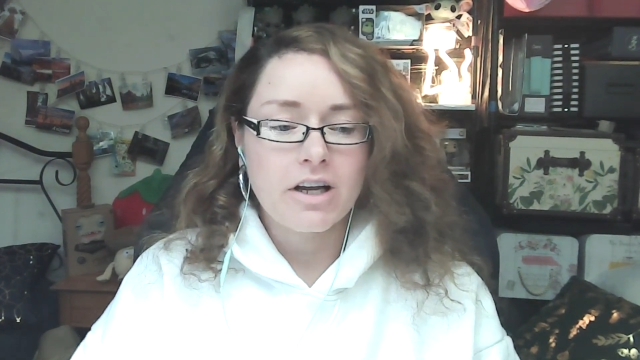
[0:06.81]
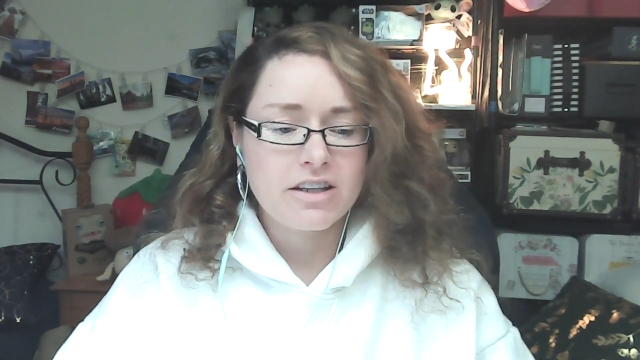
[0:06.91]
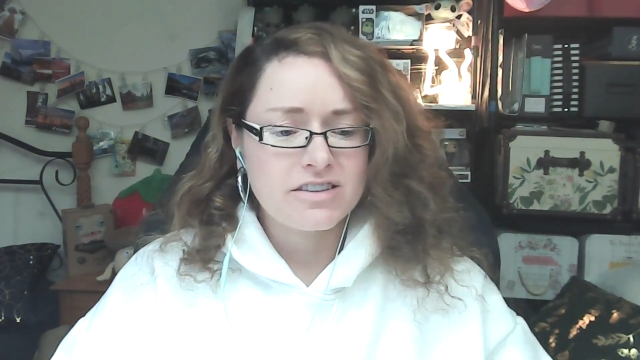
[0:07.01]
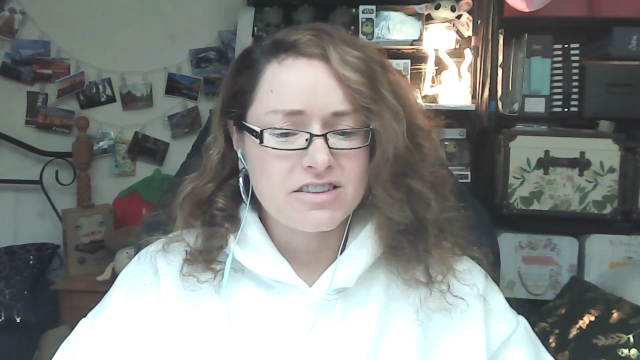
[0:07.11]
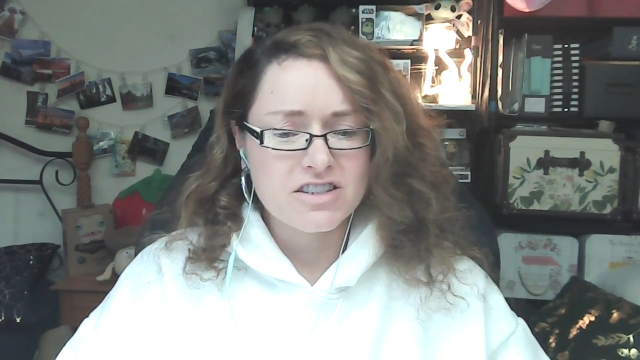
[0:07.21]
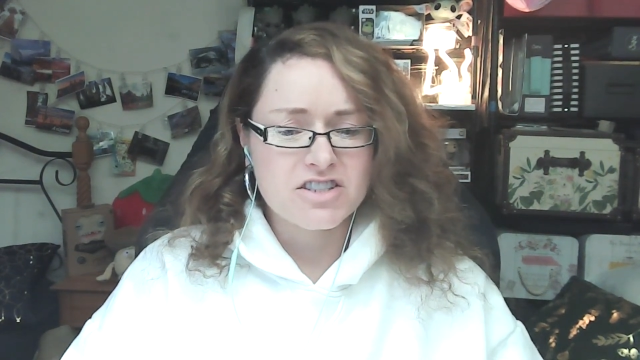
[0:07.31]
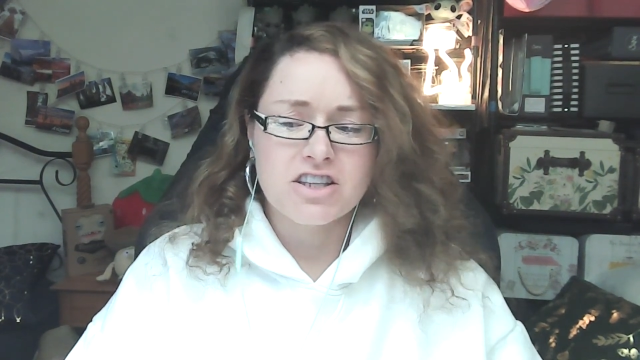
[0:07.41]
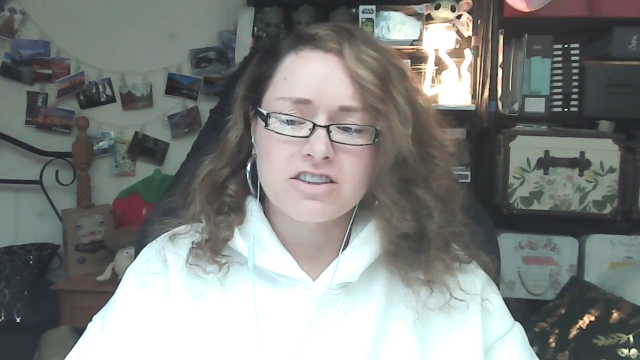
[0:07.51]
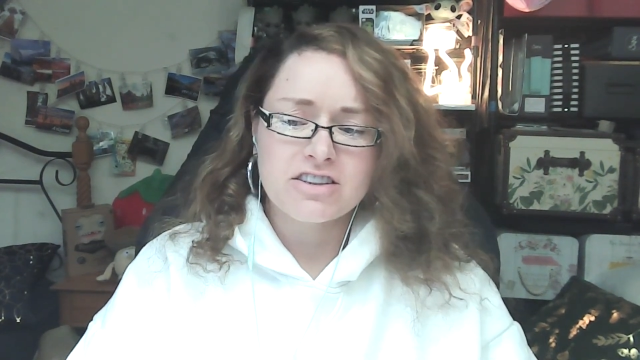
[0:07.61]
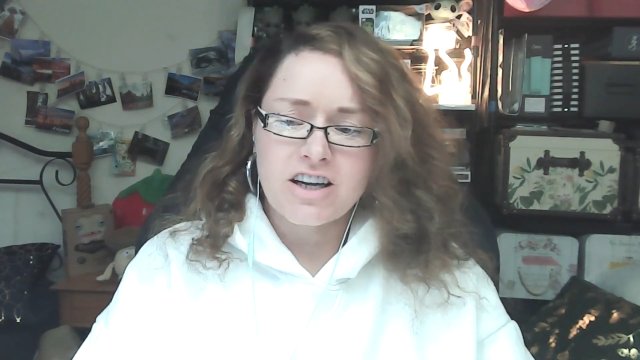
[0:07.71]
And this is a
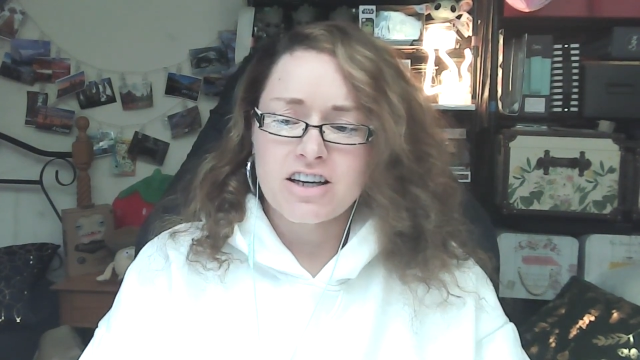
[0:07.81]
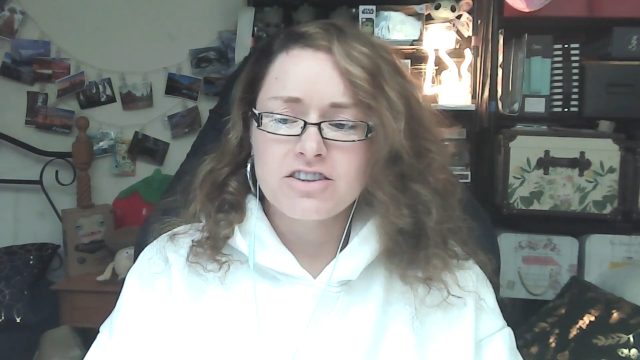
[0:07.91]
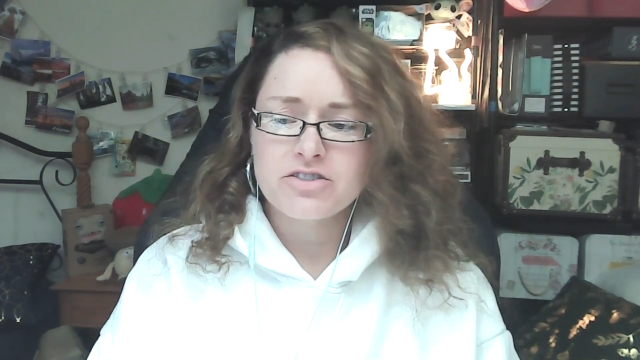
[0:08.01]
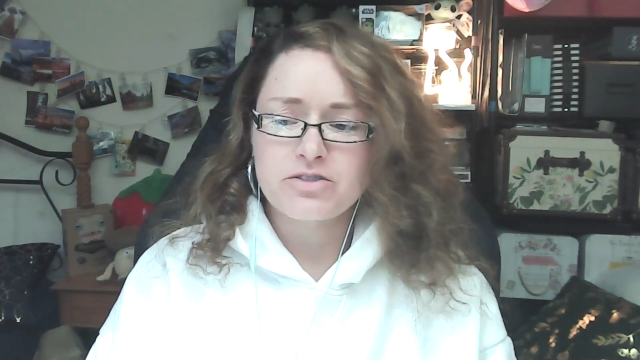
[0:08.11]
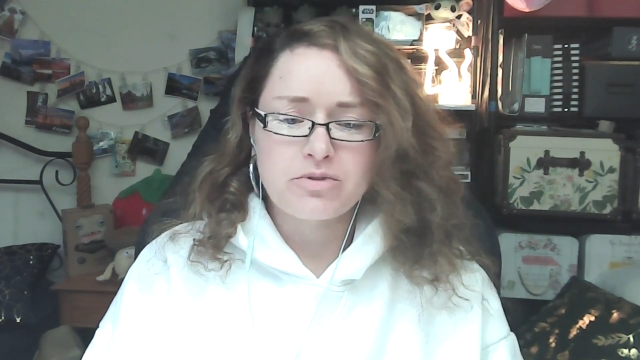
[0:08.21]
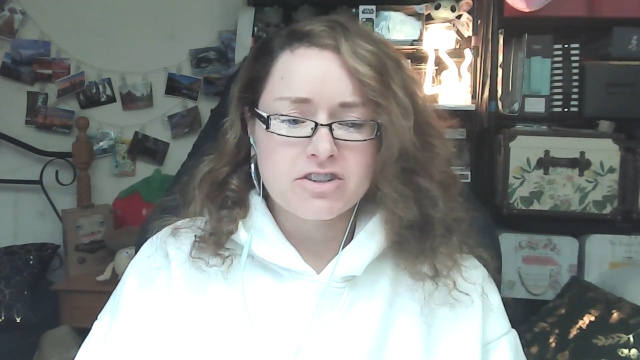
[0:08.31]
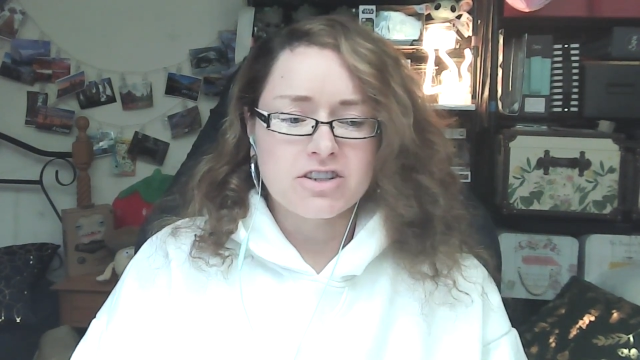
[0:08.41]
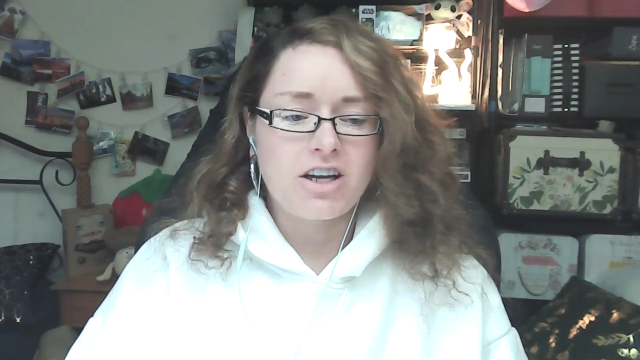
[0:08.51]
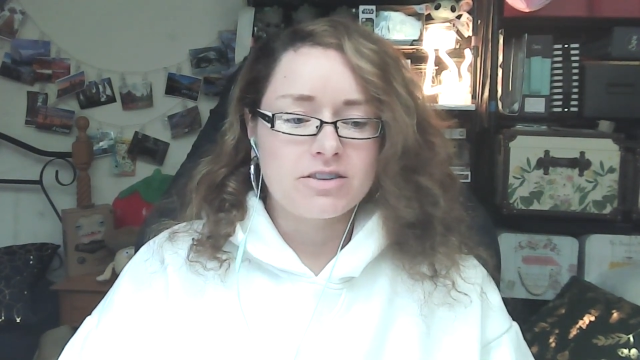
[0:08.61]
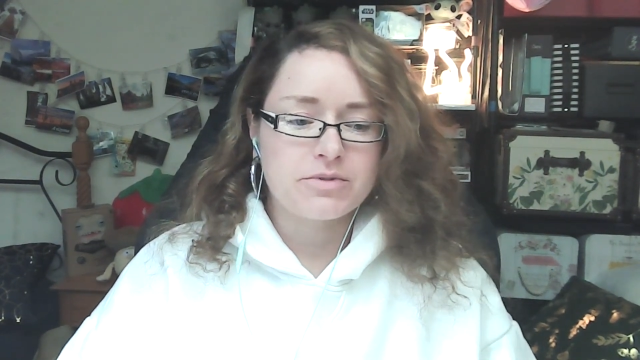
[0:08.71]
channel that I used to
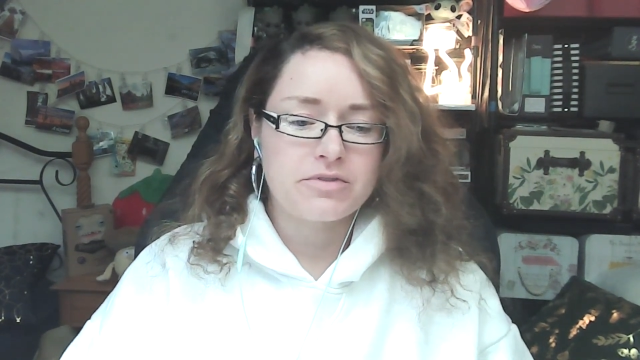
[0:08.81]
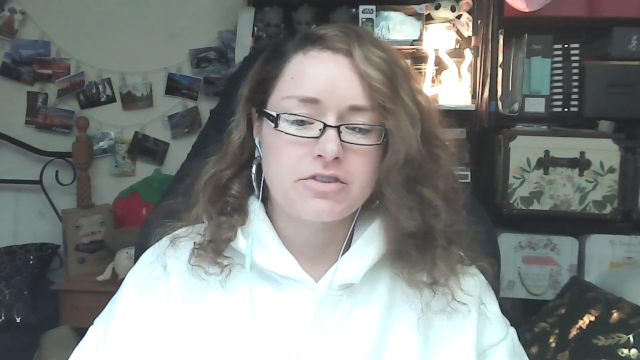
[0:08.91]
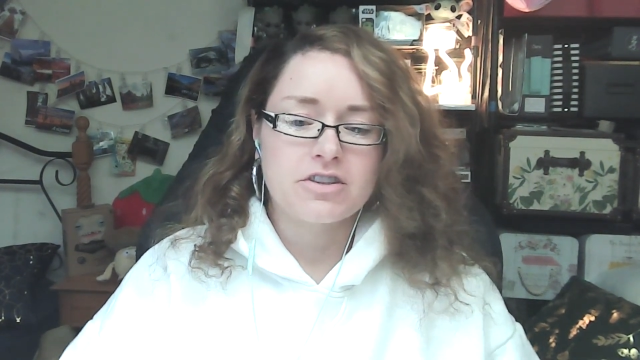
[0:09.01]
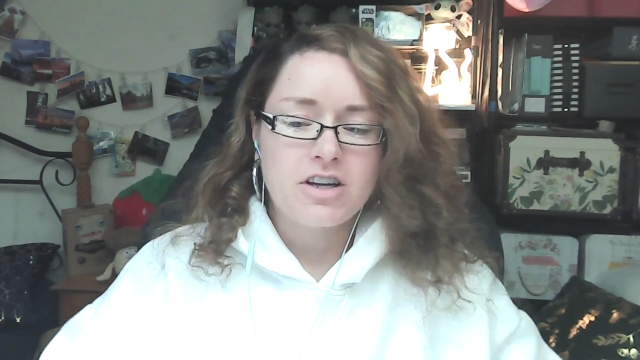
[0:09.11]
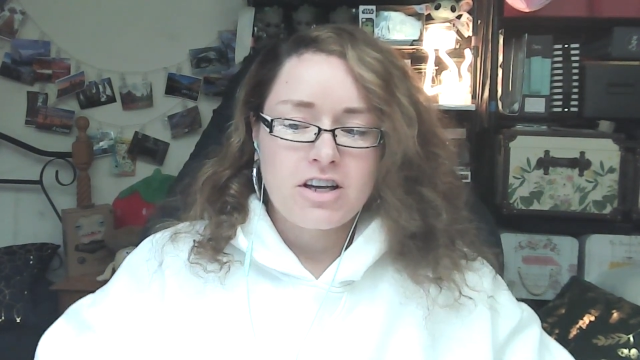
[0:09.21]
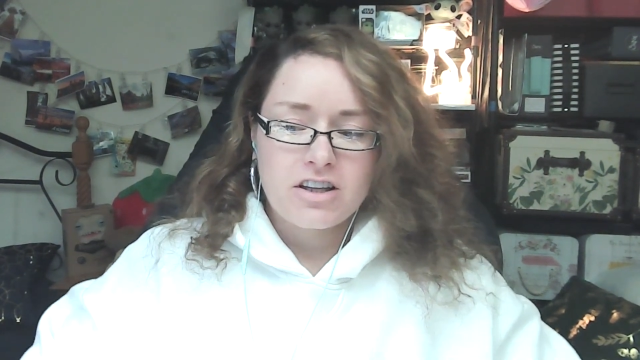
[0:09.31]
watch a lot before.